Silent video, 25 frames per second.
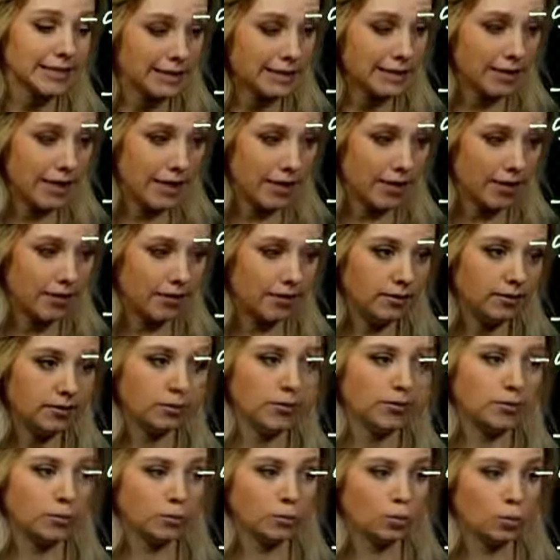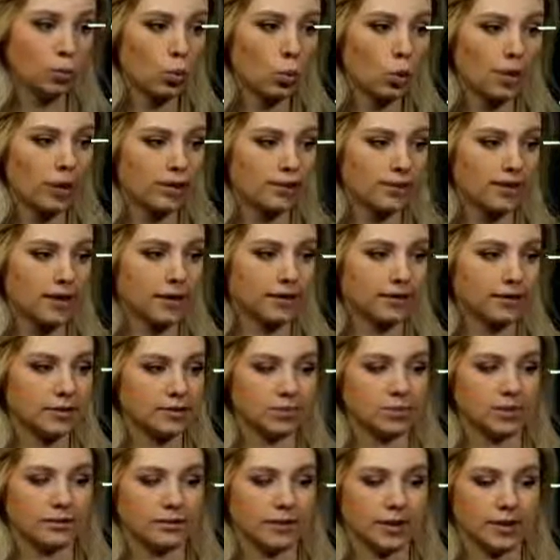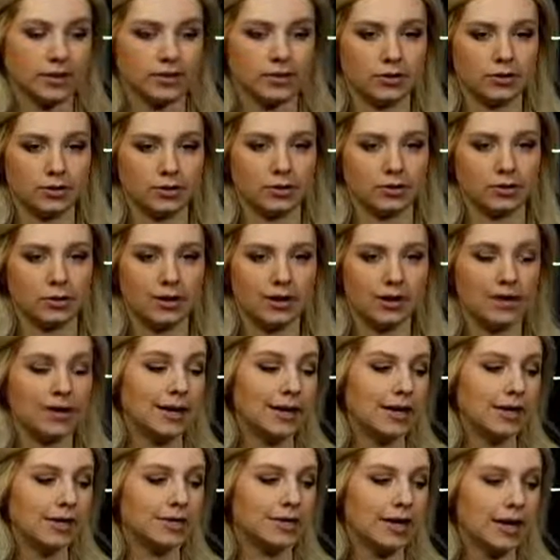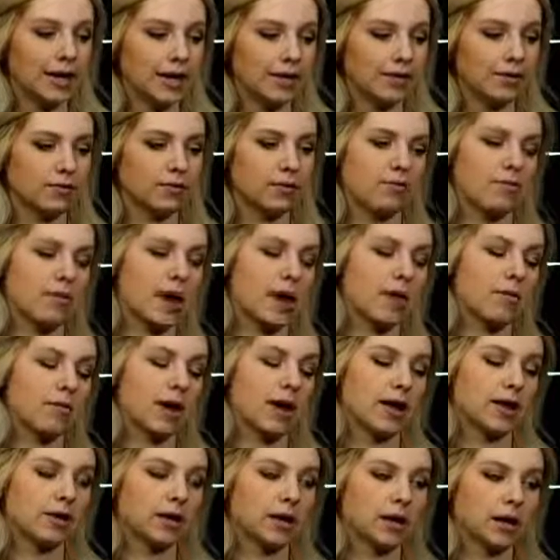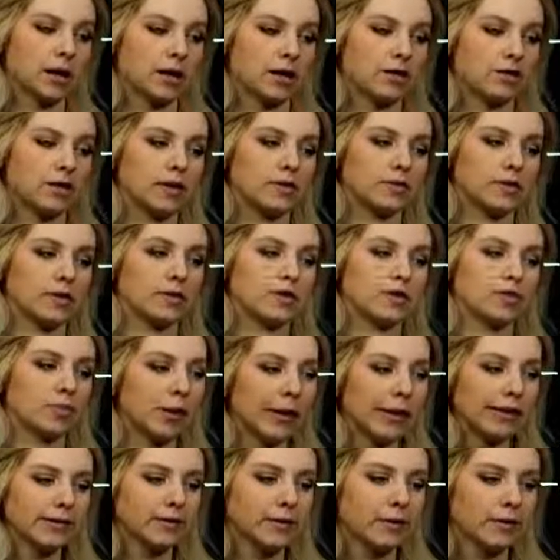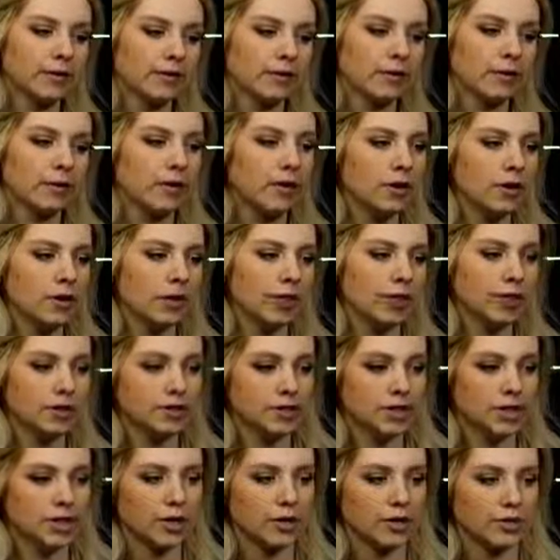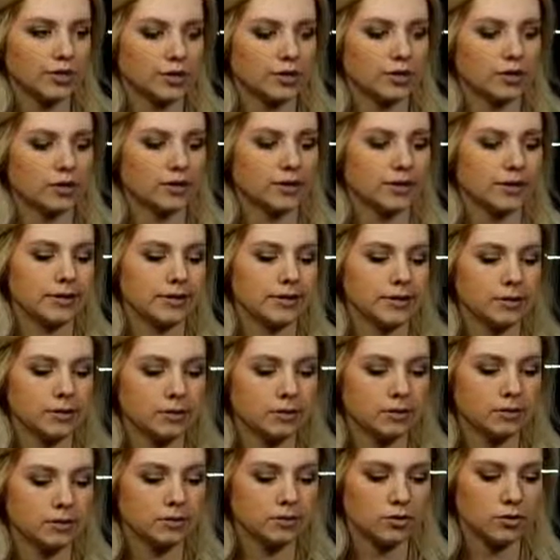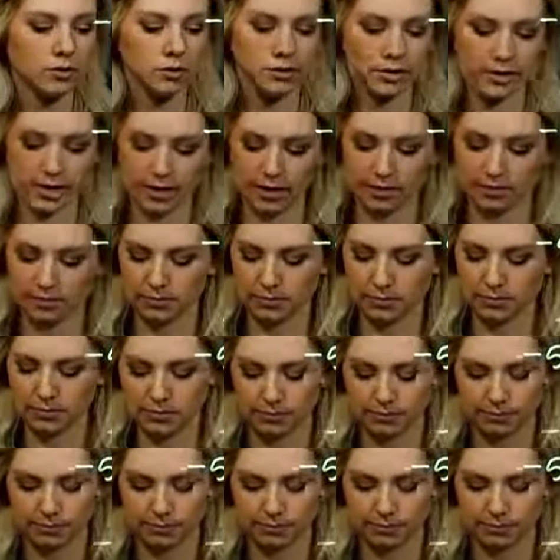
than, what does that simplify to? Negative divided by negative gives us positive. 13 goes into 26 two times.